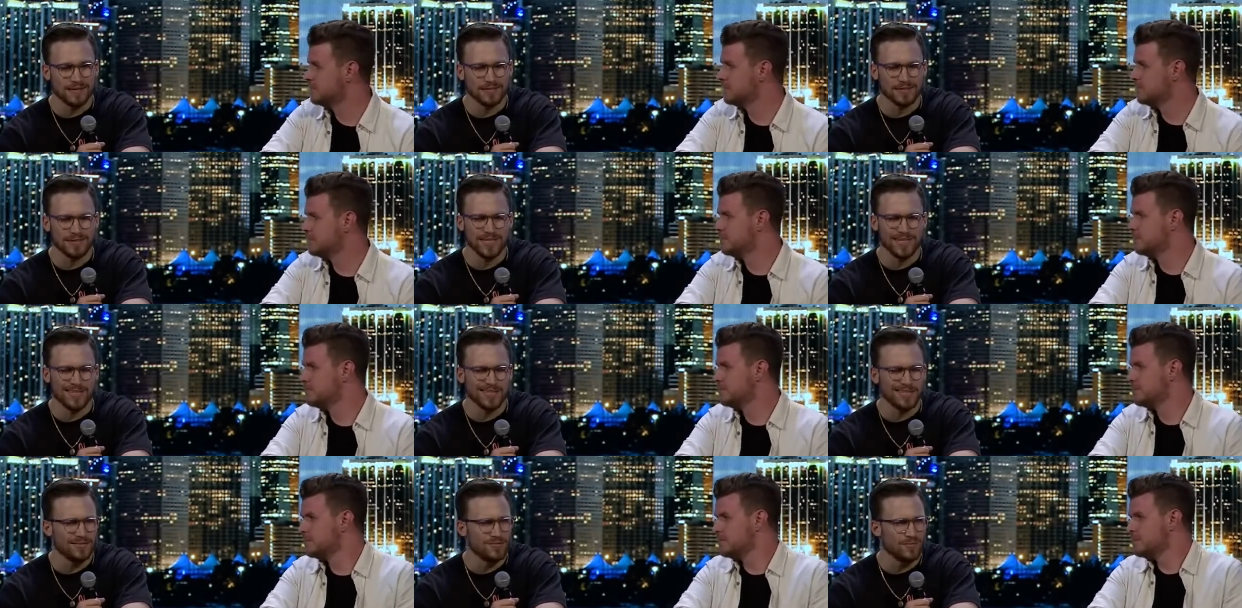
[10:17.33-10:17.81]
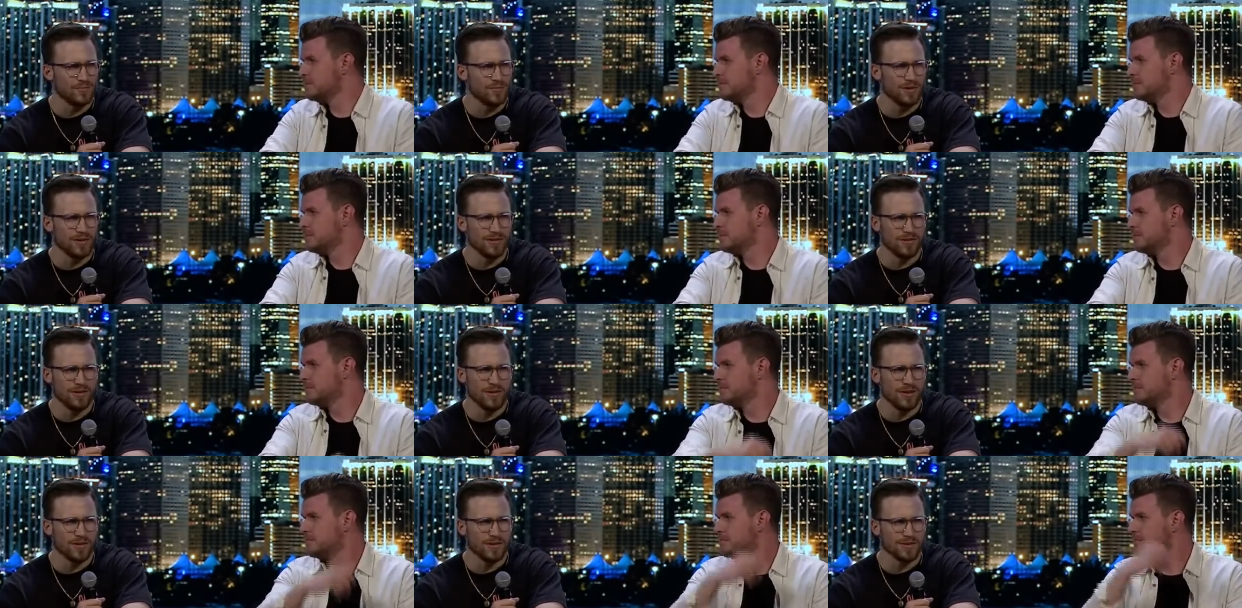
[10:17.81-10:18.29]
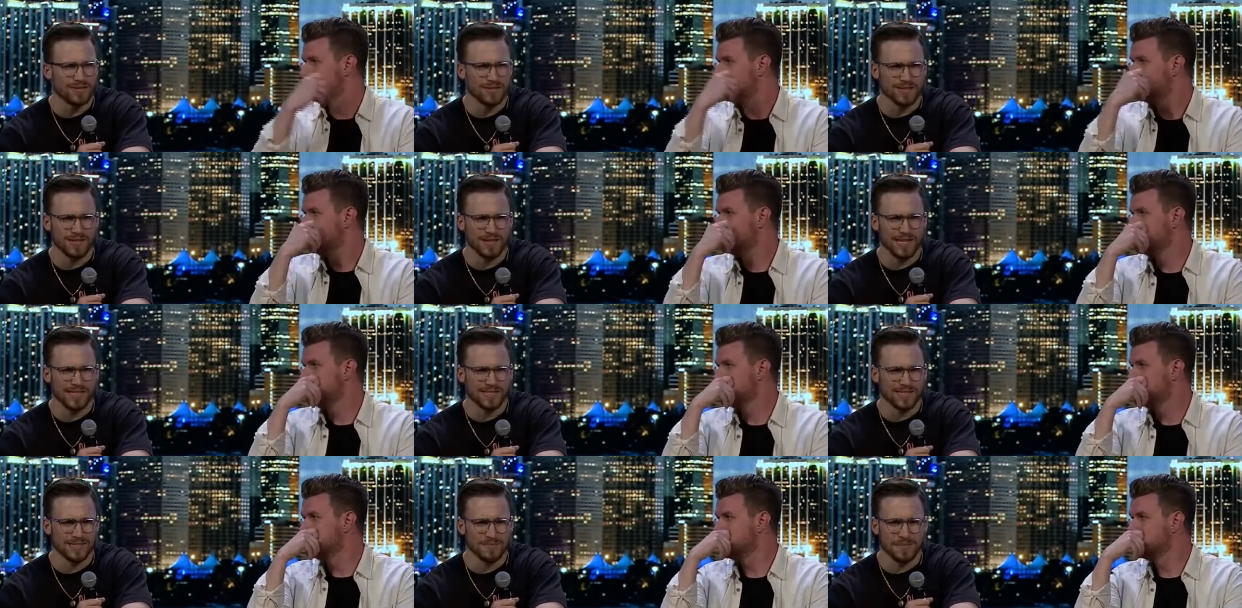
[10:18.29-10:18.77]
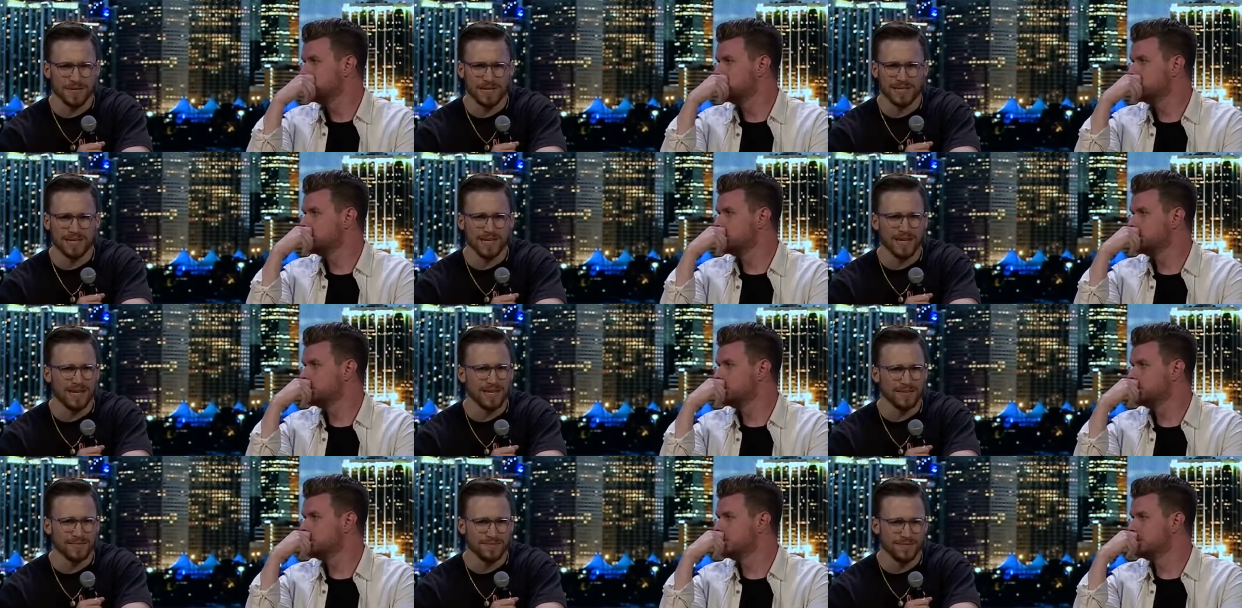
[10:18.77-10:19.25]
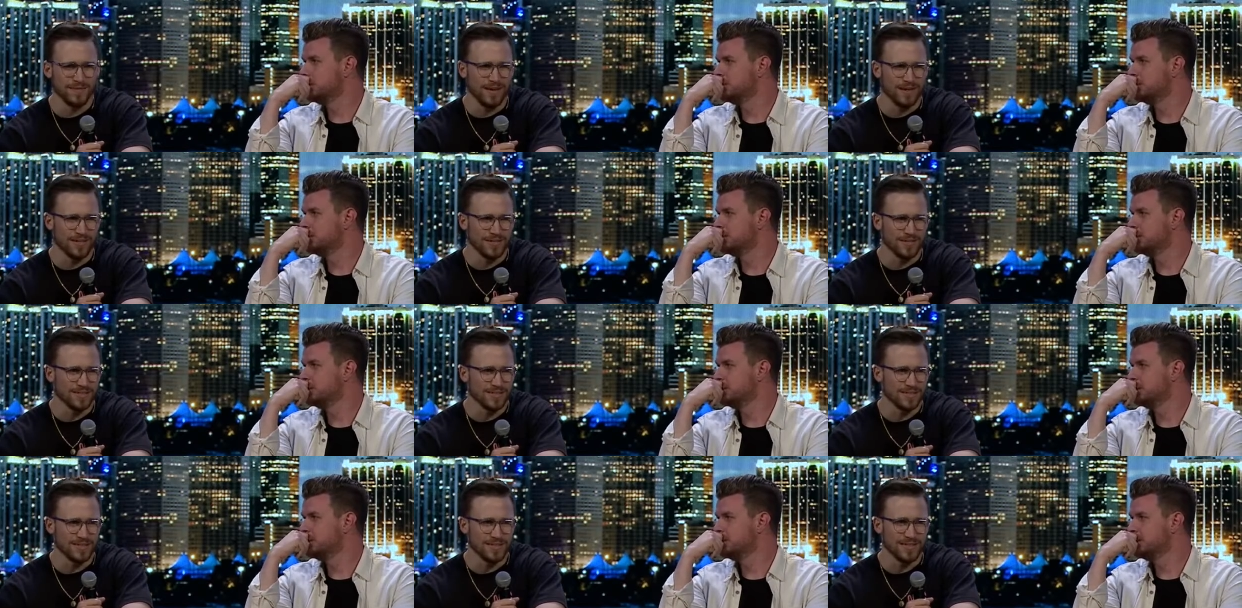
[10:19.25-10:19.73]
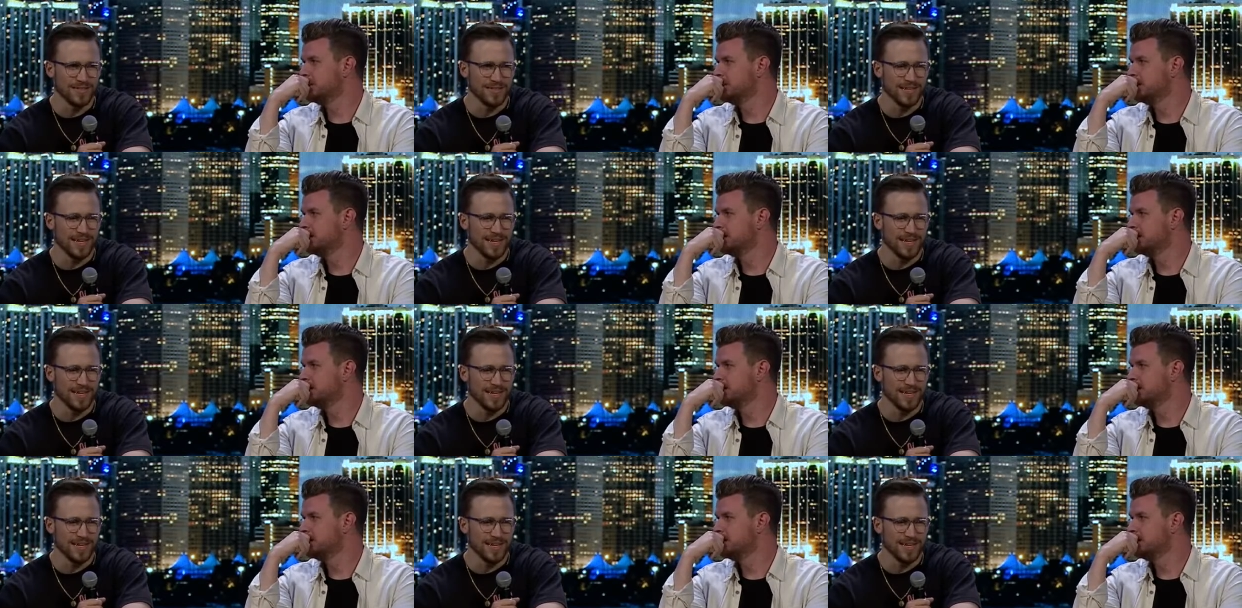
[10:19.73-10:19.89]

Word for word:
Speaker 1: I was taking one of the hardest classes of my life, honestly,